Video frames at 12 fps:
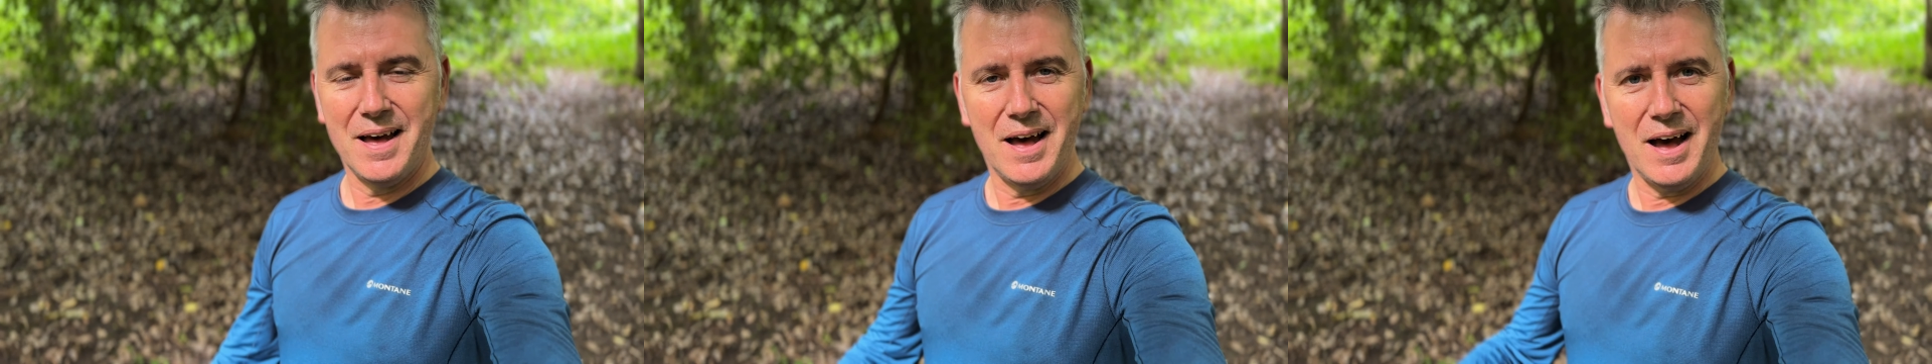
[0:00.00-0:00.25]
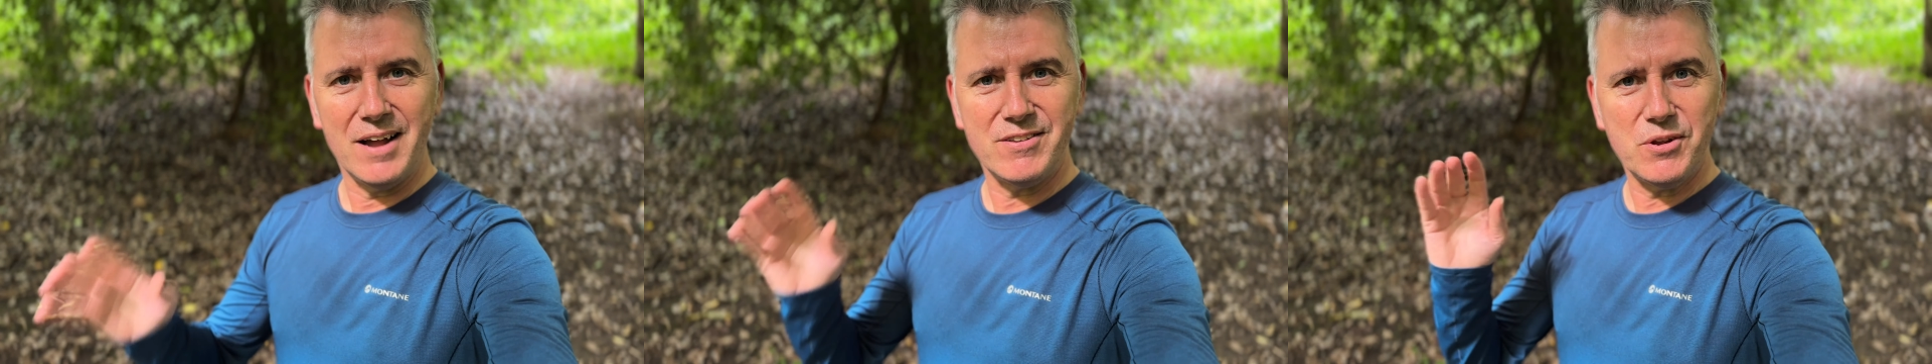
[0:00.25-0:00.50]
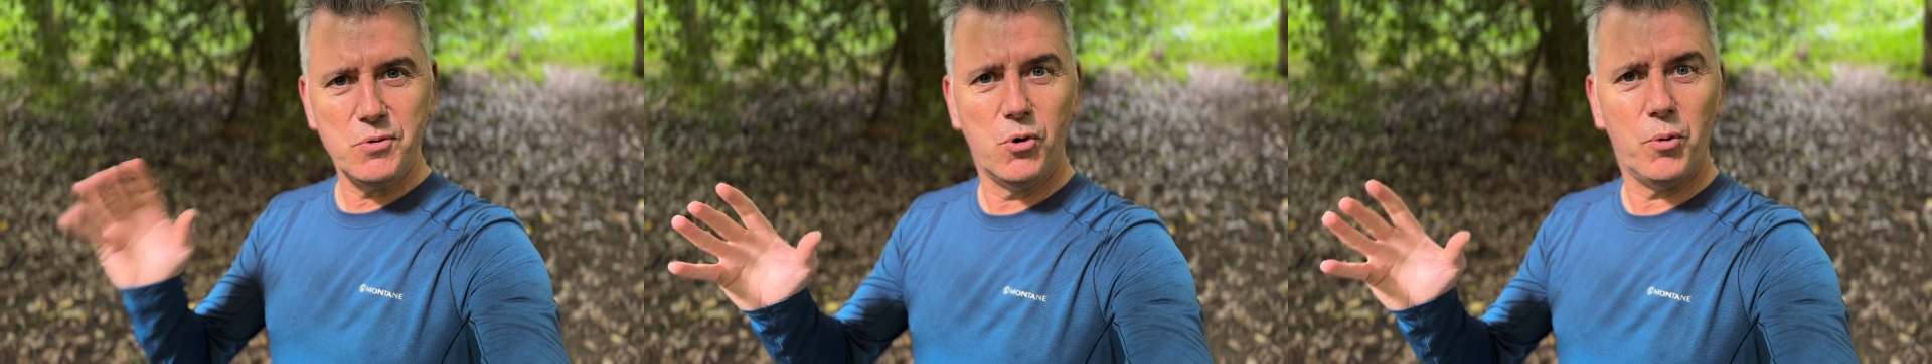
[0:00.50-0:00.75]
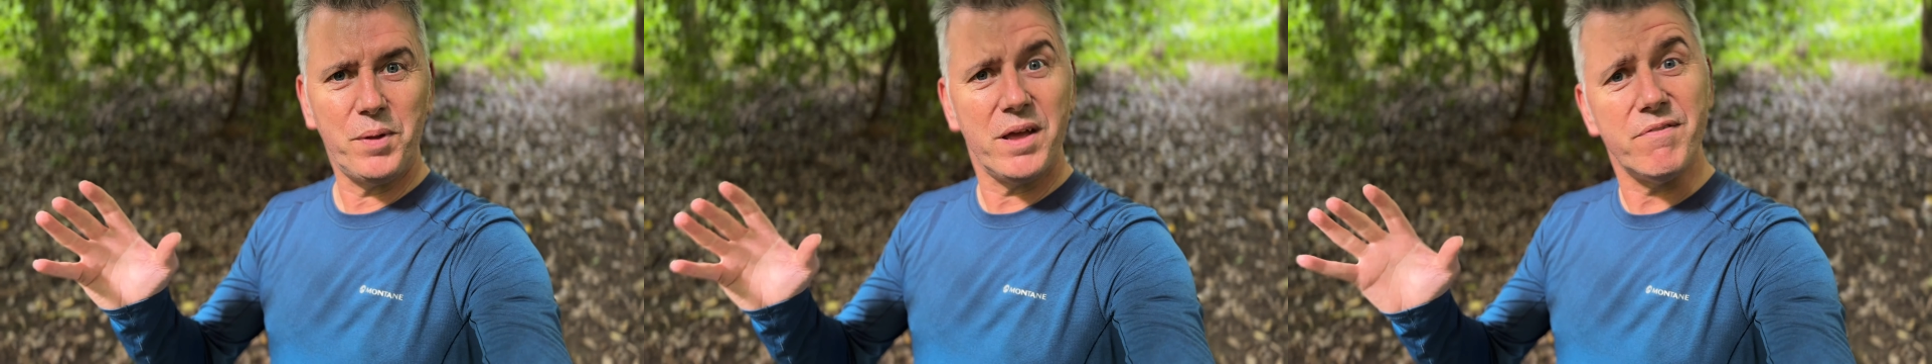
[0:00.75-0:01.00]
I do
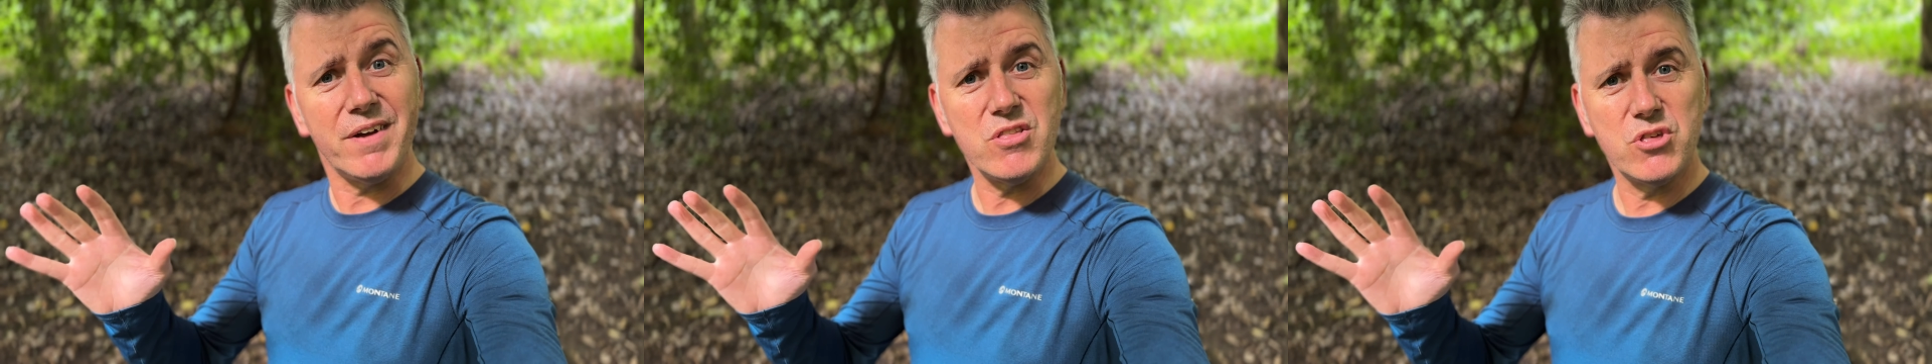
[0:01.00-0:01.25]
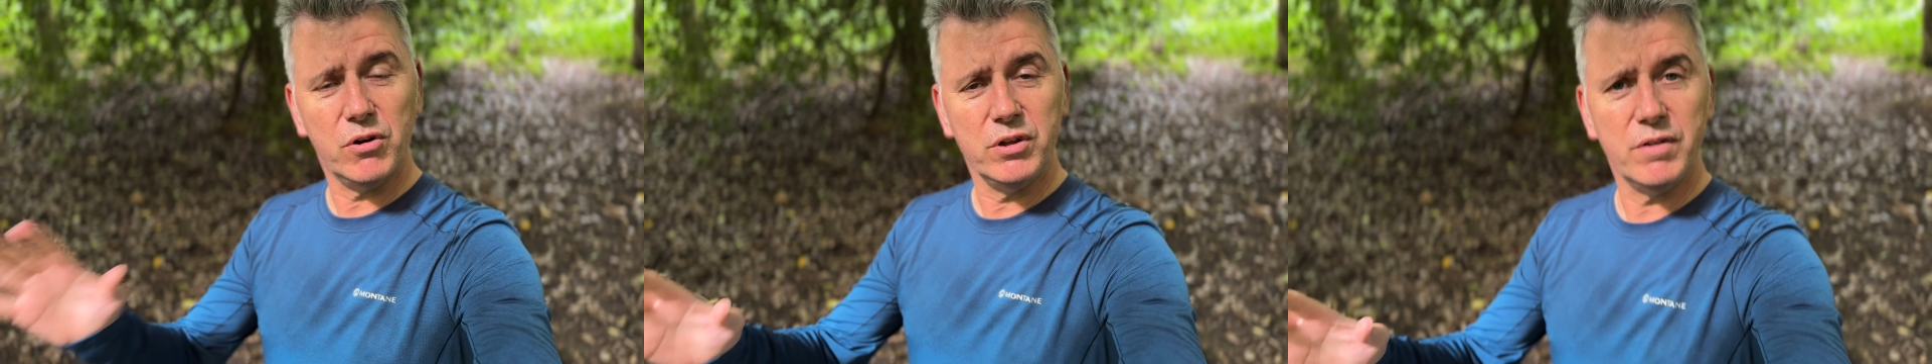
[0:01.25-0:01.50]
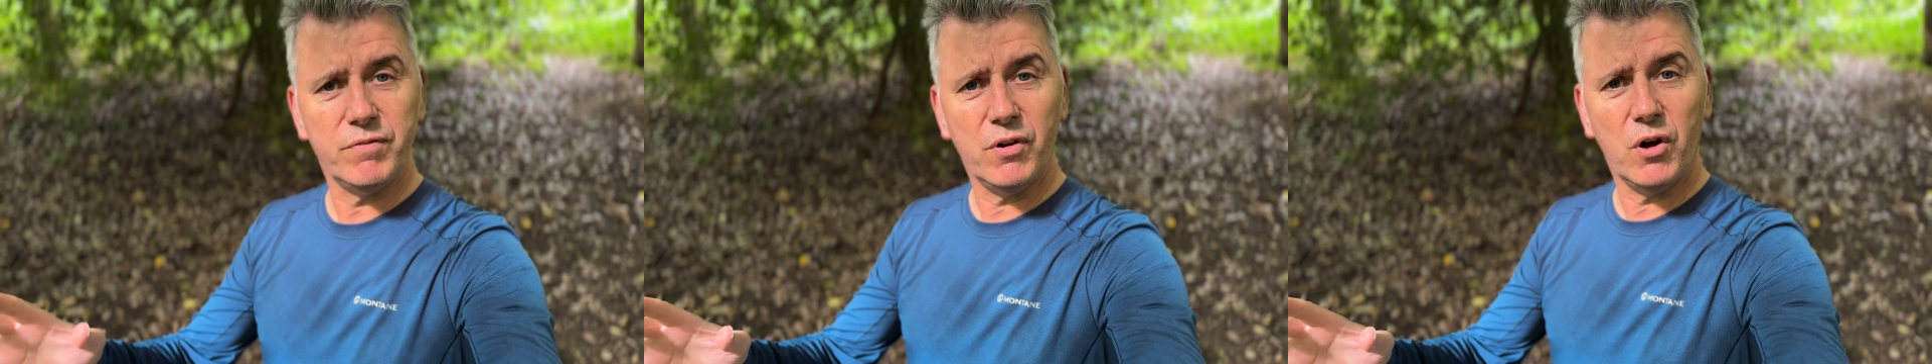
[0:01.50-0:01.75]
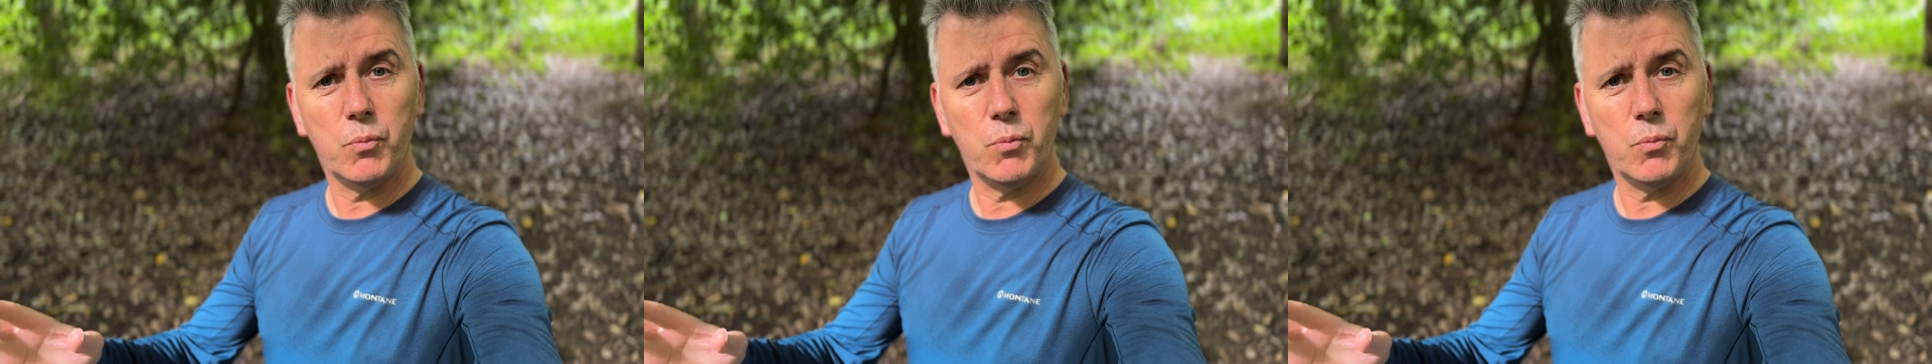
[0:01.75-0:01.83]
hope that you've enjoyed the vlog.